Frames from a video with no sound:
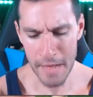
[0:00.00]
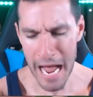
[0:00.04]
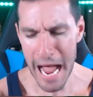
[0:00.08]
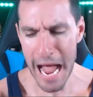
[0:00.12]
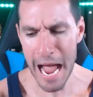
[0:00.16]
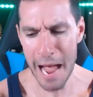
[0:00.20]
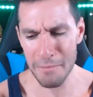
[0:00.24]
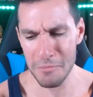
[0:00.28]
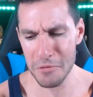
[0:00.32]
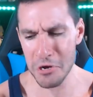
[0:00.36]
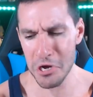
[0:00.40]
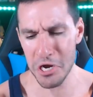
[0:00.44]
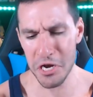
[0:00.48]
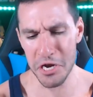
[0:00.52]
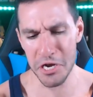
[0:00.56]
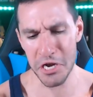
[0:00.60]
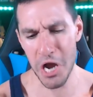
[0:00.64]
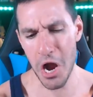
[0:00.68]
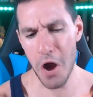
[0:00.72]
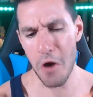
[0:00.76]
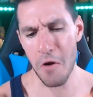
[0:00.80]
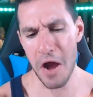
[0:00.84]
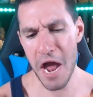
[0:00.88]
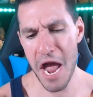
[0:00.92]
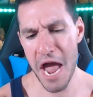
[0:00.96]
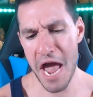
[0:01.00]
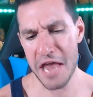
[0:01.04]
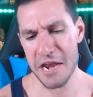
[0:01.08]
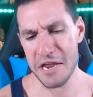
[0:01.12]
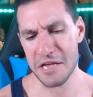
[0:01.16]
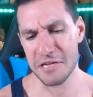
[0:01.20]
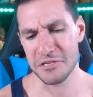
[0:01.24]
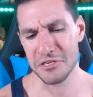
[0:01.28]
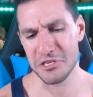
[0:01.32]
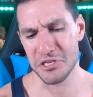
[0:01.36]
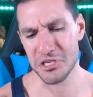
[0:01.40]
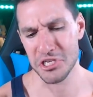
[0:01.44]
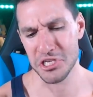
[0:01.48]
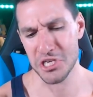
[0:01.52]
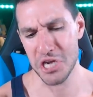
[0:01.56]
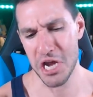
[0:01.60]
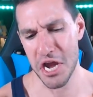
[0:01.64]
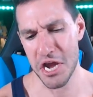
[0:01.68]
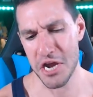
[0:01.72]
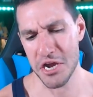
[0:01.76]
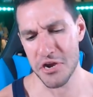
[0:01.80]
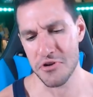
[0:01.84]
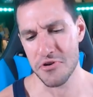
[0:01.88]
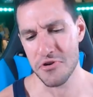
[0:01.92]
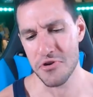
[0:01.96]
I'm gonna go ahead and
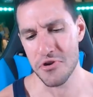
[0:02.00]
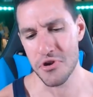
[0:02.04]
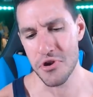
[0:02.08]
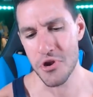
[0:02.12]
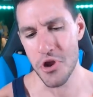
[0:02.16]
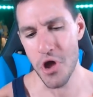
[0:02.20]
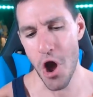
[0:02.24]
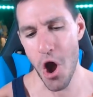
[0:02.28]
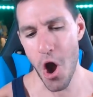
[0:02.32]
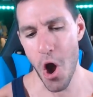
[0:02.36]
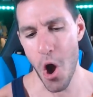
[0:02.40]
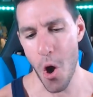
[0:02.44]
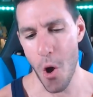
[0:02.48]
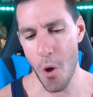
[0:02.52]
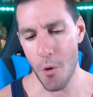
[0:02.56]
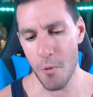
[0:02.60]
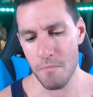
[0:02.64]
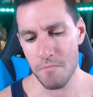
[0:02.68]
say no.